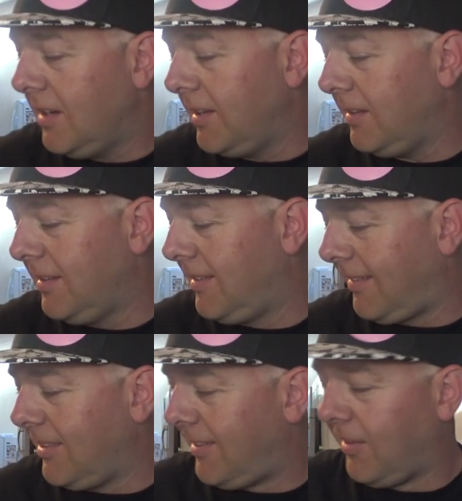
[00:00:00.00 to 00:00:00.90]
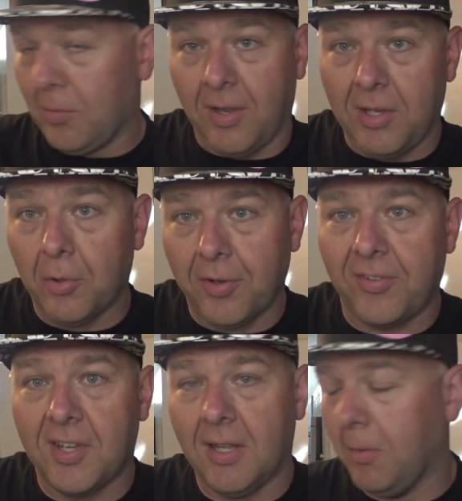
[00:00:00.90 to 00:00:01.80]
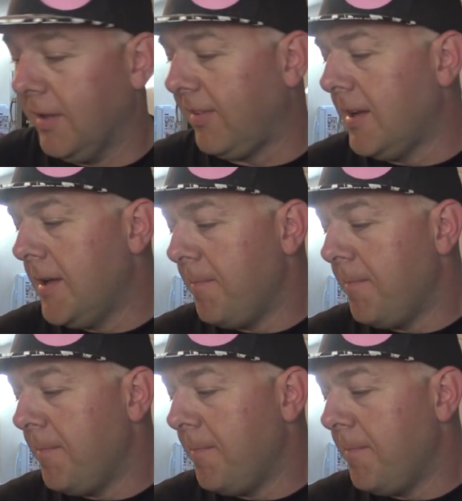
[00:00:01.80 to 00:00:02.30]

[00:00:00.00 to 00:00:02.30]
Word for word: Uh, this, this is one of the older style ones.